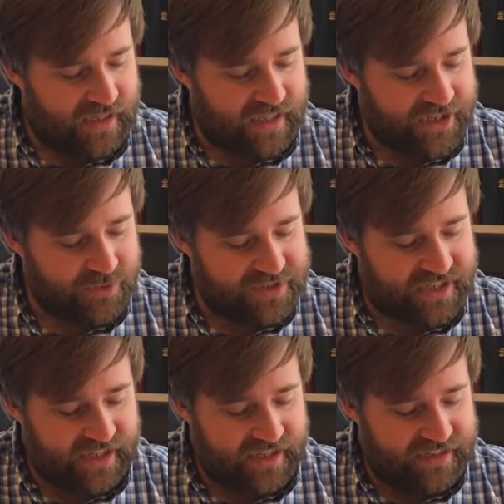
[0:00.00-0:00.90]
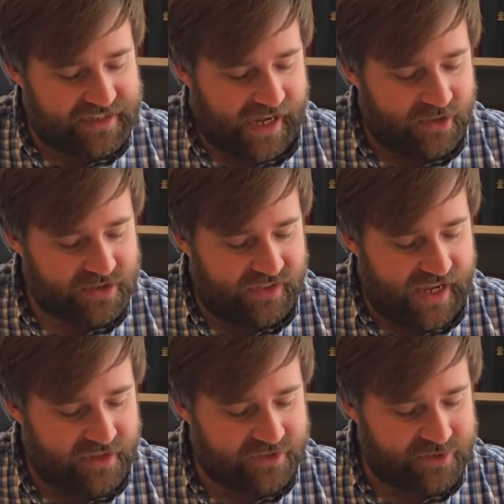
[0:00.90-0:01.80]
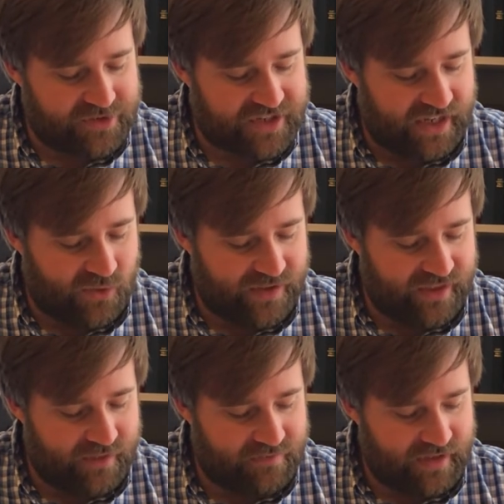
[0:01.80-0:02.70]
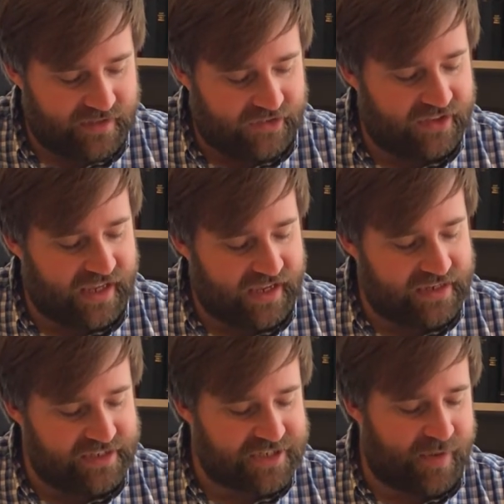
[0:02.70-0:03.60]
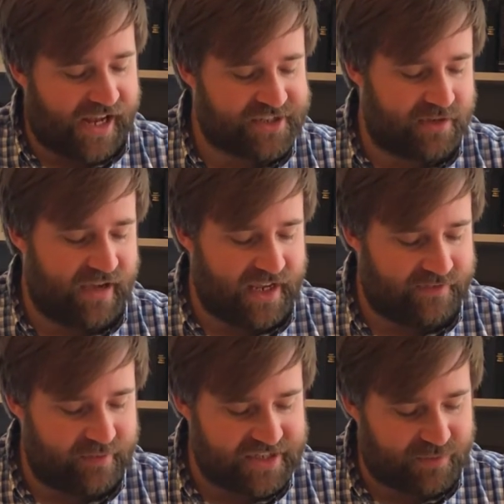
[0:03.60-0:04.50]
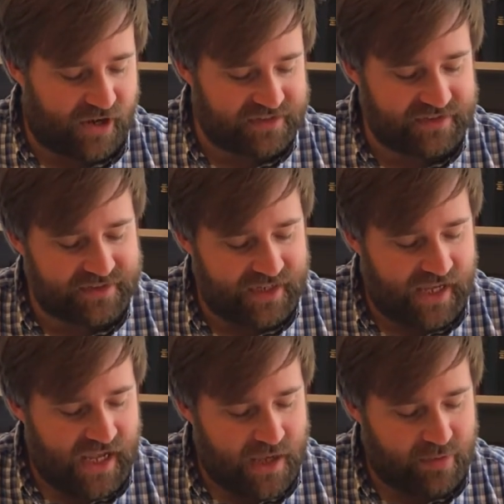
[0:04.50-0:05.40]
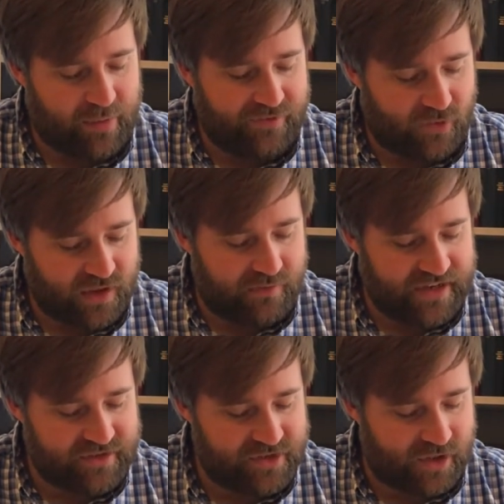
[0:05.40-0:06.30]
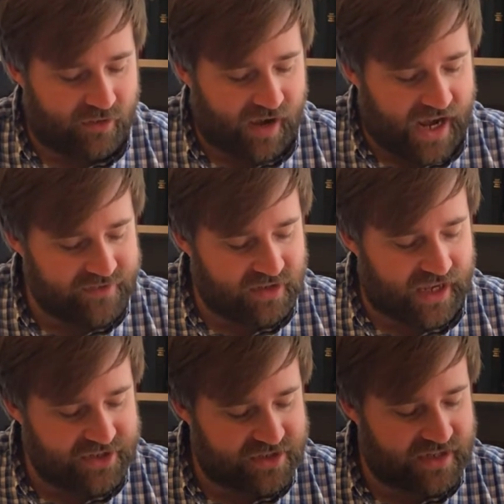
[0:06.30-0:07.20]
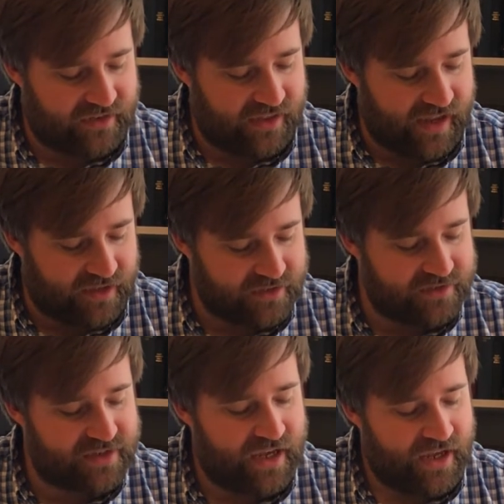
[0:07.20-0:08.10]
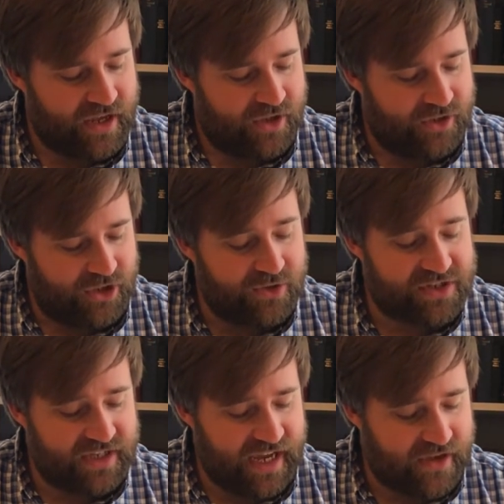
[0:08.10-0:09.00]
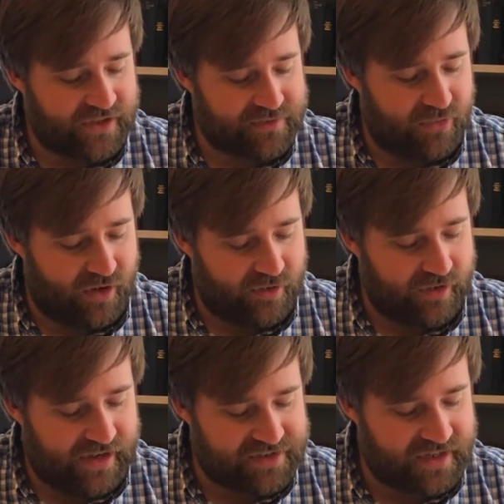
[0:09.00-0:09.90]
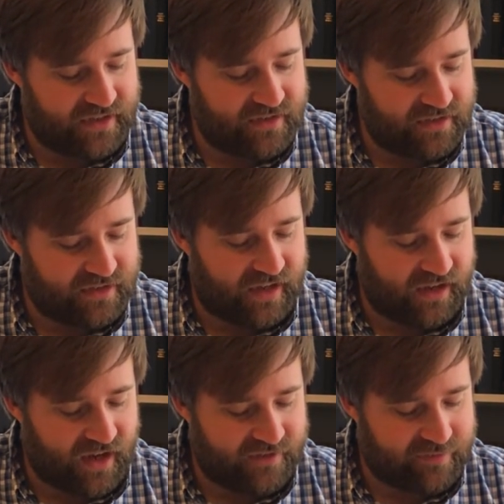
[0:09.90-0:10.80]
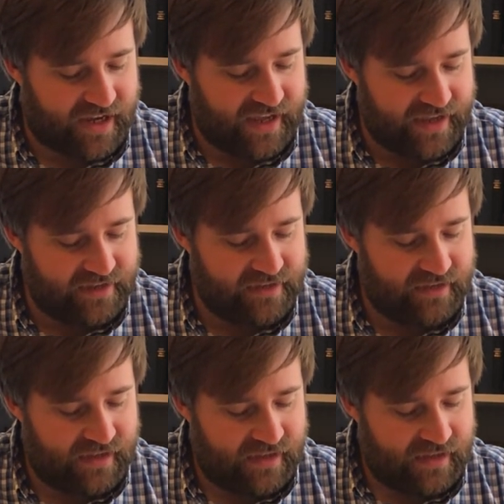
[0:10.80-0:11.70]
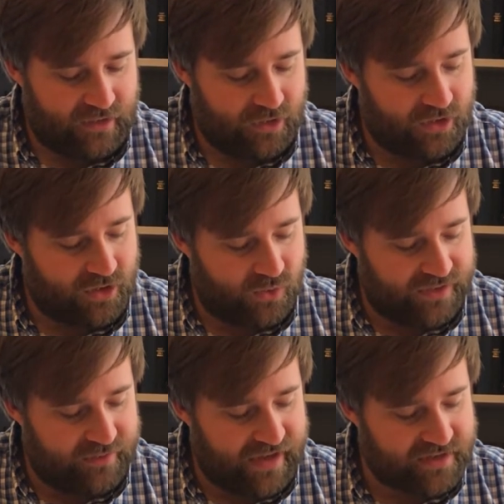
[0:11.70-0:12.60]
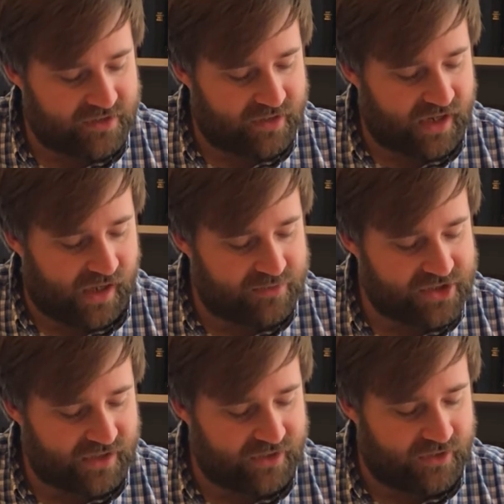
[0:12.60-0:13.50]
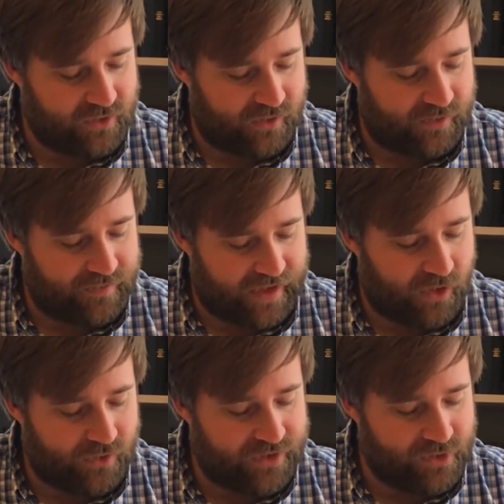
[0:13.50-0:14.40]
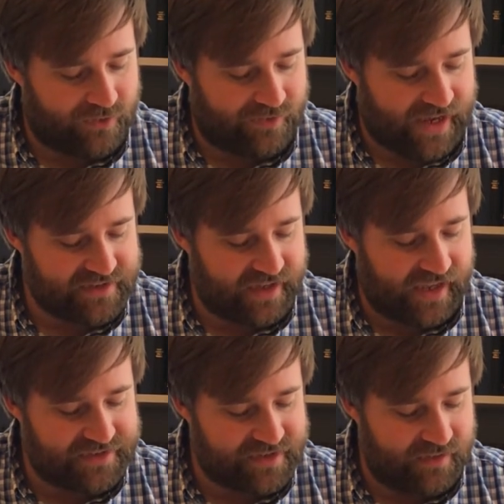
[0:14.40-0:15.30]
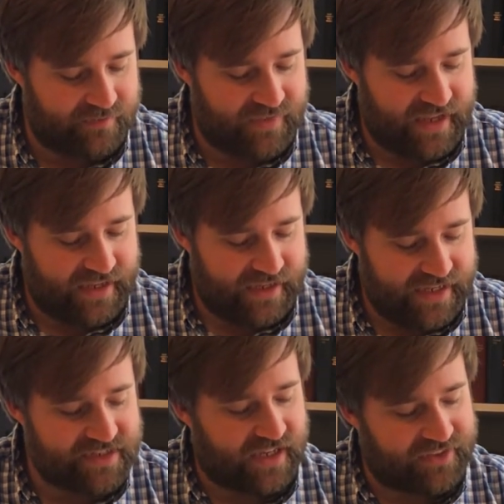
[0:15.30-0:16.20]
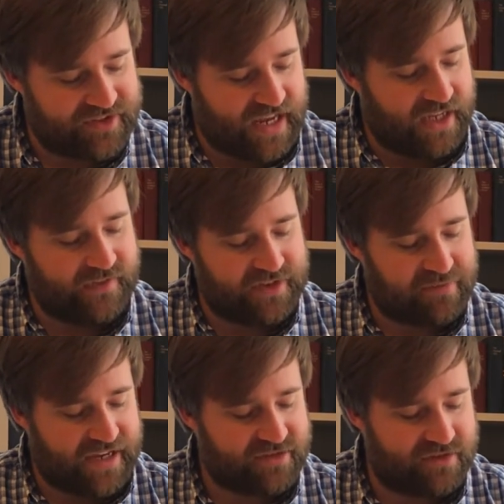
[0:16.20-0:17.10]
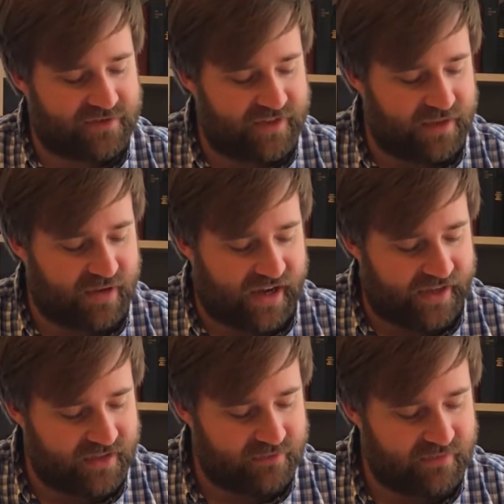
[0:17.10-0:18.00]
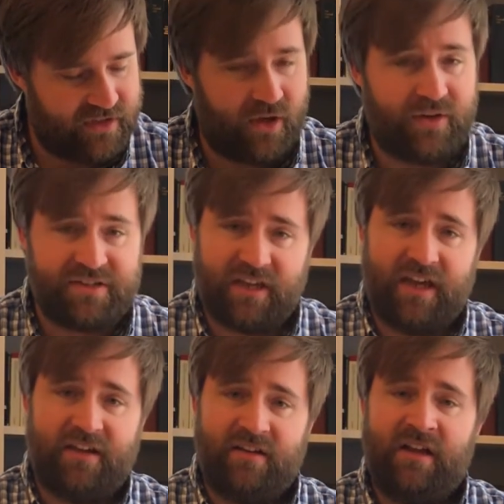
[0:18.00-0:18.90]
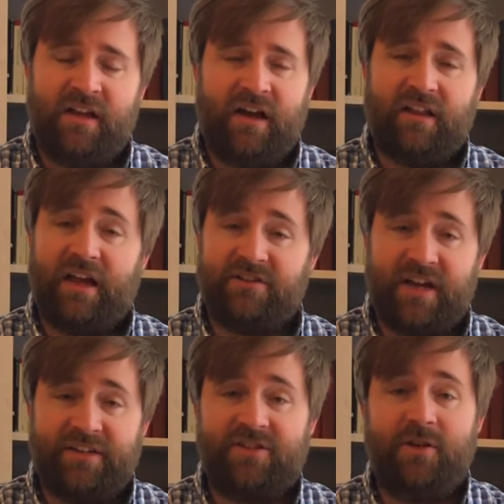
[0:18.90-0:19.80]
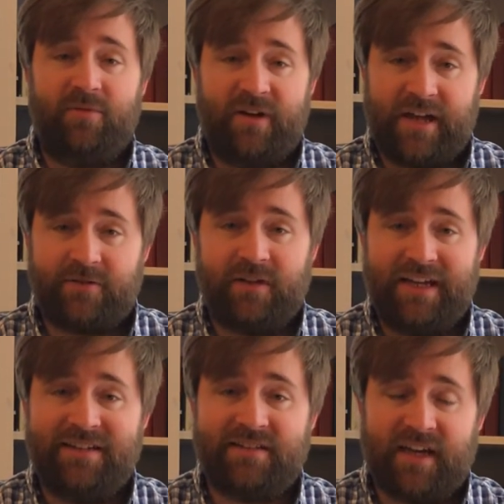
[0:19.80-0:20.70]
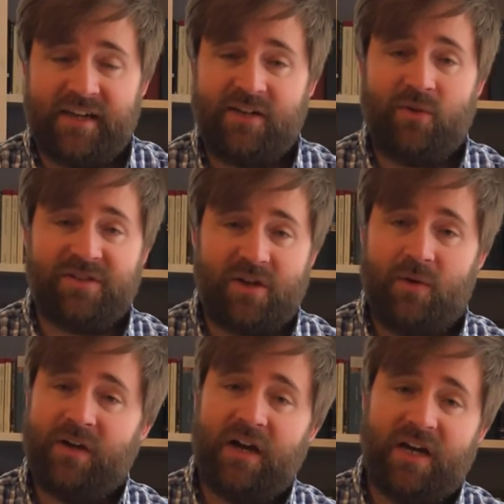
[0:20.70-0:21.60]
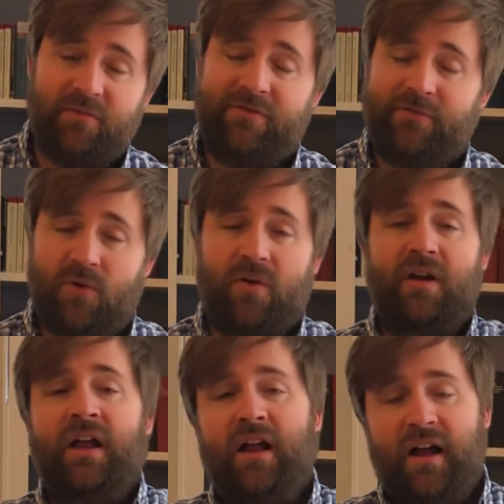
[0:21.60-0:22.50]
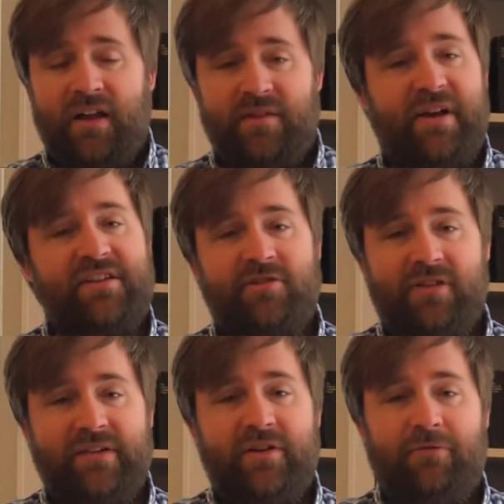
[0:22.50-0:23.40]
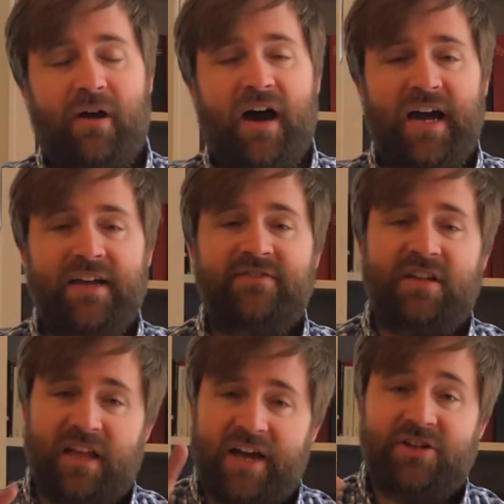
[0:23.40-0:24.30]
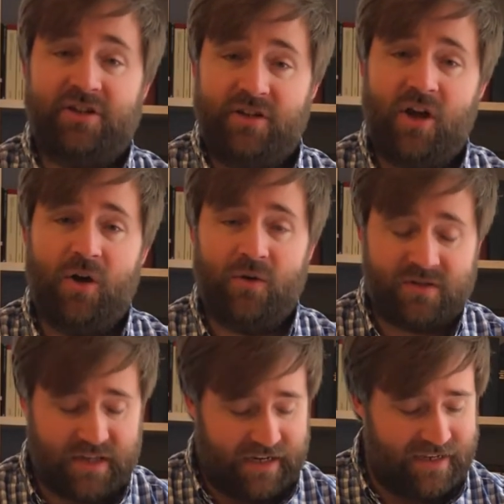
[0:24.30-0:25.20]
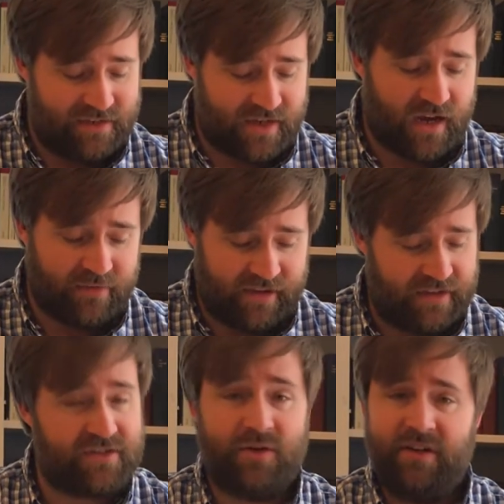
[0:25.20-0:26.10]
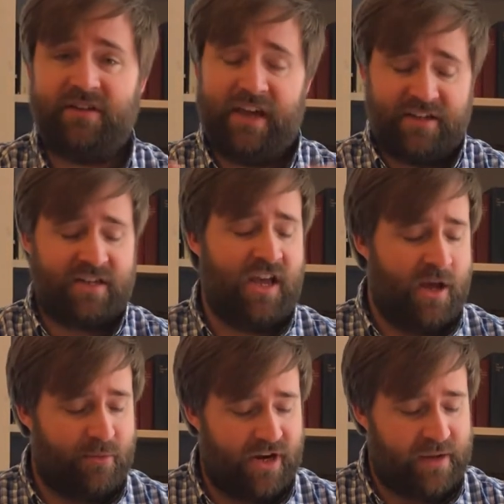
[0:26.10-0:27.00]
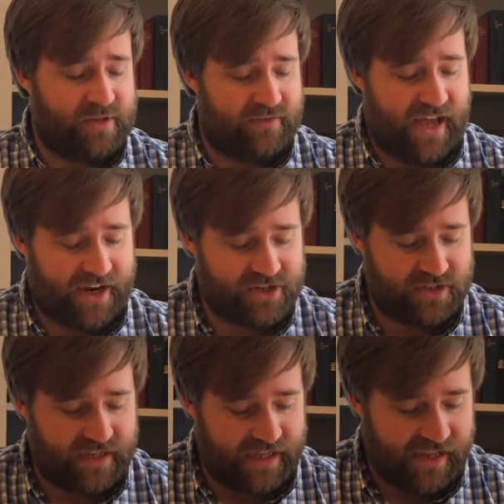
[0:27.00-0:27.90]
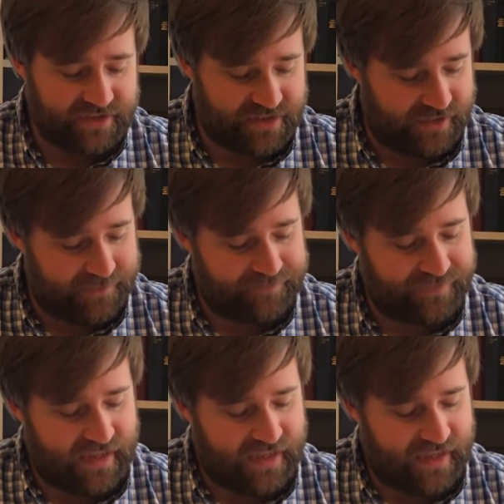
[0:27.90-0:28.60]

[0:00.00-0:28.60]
Elisha was sitting in his house, and the elders were sitting with him. Now the king had dispatched a man from his presence. But before the messenger arrived, Elisha said to the elders, "Do you see how this murderer has sent to take off my head? Look, when the messenger comes, shut the door, and hold the door fast against him. Is not the sound of his master's feet behind him?" Notice again, Elisha has supernatural insight into what's going on. Before the messenger even arrives, Elisha knows that he's coming, and so he takes preemptive action against him.